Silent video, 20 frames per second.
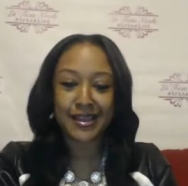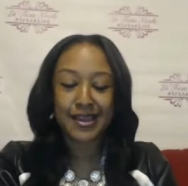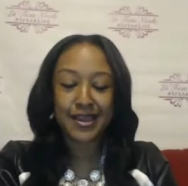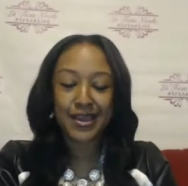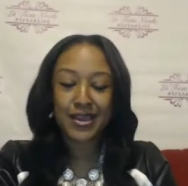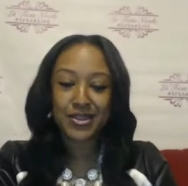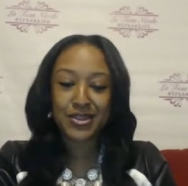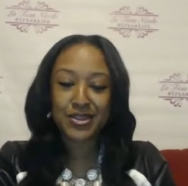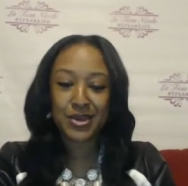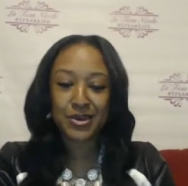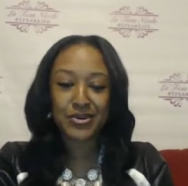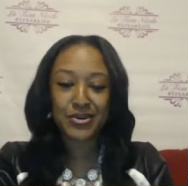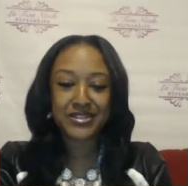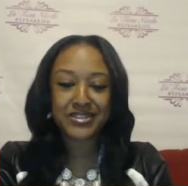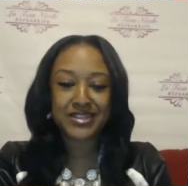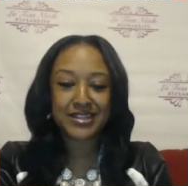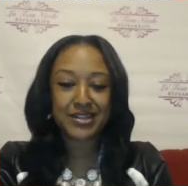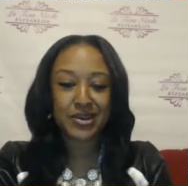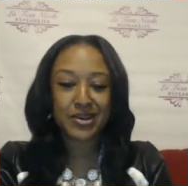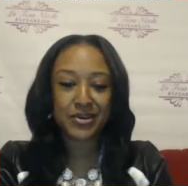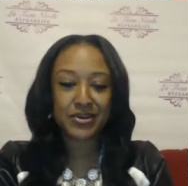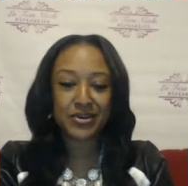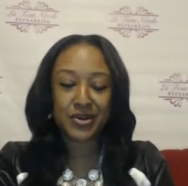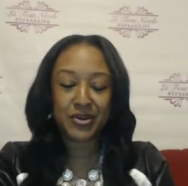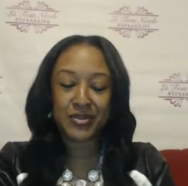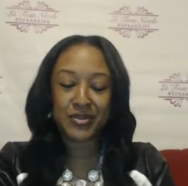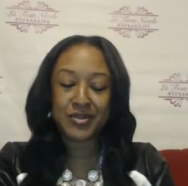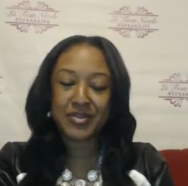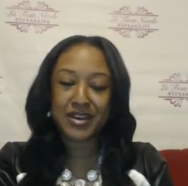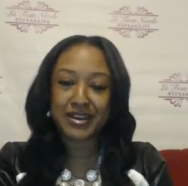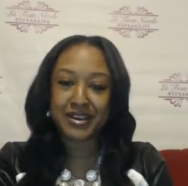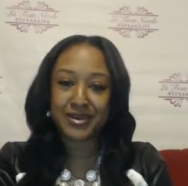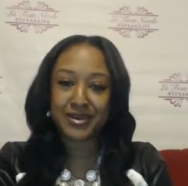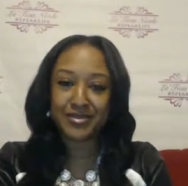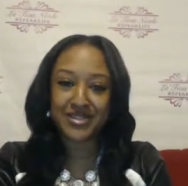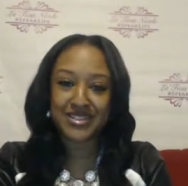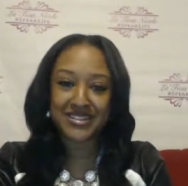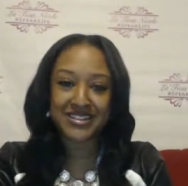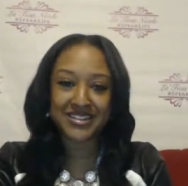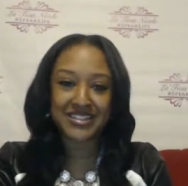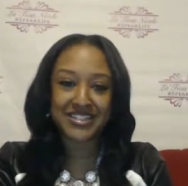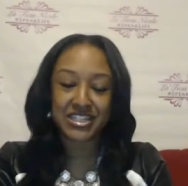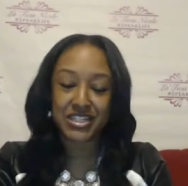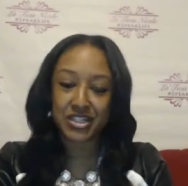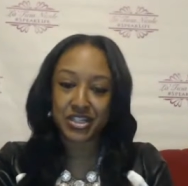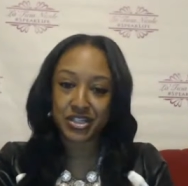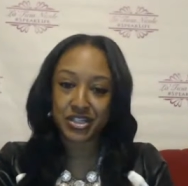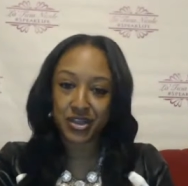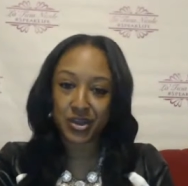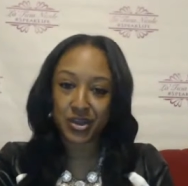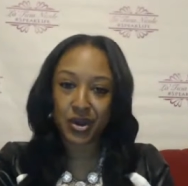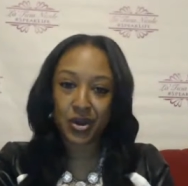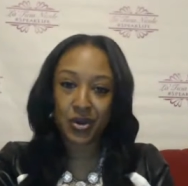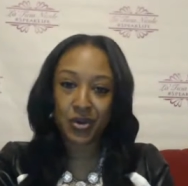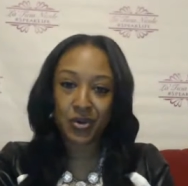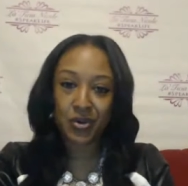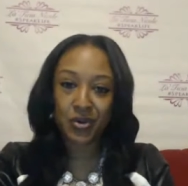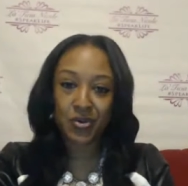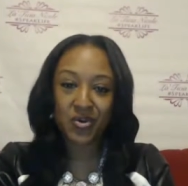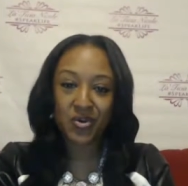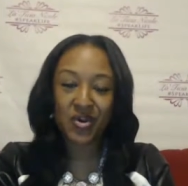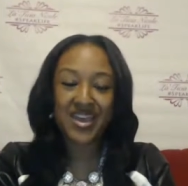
Those that don't know me, my name is Letitia Nicole,